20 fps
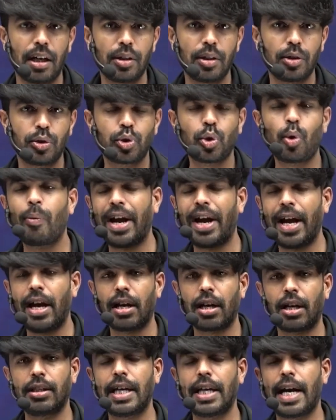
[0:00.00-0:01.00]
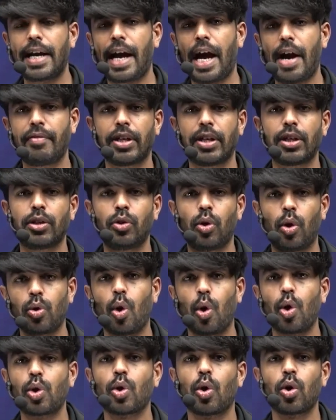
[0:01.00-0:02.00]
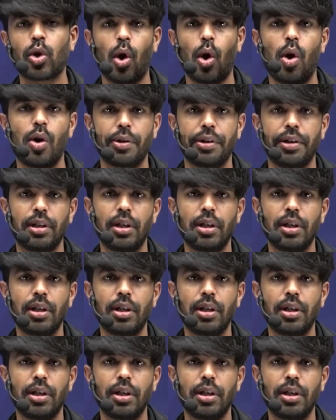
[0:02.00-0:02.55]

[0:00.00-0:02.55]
So where they are having, you know, notochord,